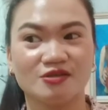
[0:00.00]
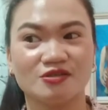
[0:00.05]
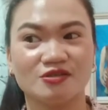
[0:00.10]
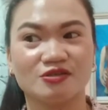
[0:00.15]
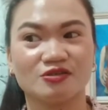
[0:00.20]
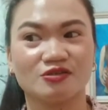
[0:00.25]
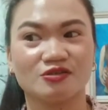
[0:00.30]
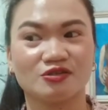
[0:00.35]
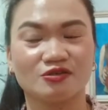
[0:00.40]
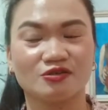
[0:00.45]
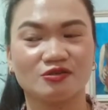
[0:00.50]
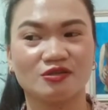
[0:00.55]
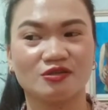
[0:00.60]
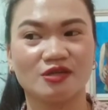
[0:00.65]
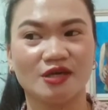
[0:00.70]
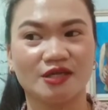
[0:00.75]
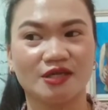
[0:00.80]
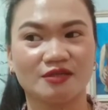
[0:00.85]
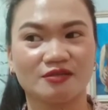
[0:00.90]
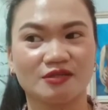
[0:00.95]
You should
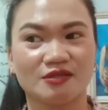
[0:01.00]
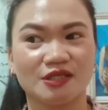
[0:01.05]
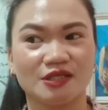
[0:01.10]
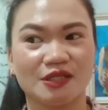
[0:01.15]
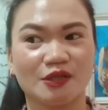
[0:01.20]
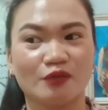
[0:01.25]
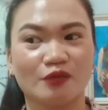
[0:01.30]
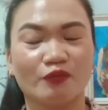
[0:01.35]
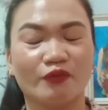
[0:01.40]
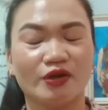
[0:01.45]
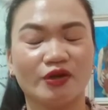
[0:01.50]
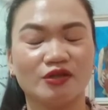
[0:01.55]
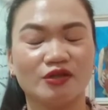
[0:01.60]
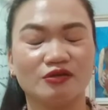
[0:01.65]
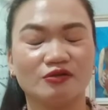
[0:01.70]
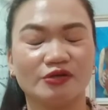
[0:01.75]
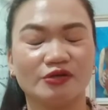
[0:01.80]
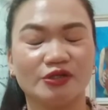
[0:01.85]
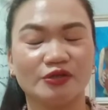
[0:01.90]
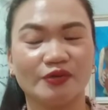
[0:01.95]
get,
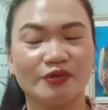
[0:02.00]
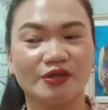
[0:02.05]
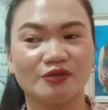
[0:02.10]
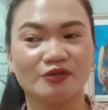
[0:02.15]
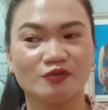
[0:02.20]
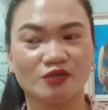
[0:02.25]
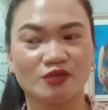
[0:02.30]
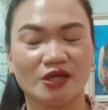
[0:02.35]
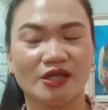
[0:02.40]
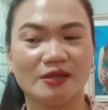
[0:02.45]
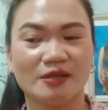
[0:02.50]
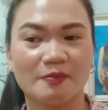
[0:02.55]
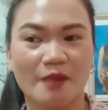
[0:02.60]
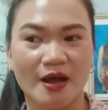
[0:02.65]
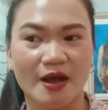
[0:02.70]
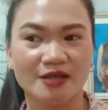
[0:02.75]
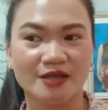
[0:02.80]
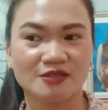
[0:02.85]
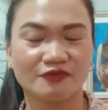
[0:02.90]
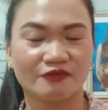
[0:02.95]
when you're going to send a
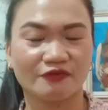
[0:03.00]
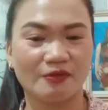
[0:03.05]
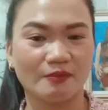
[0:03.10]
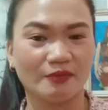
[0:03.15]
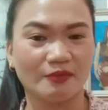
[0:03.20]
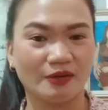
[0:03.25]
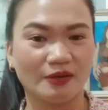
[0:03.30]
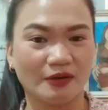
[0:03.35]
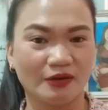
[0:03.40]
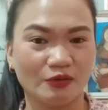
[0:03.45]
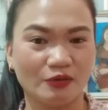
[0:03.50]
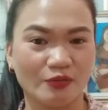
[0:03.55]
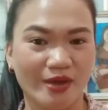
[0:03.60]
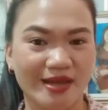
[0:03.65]
box from the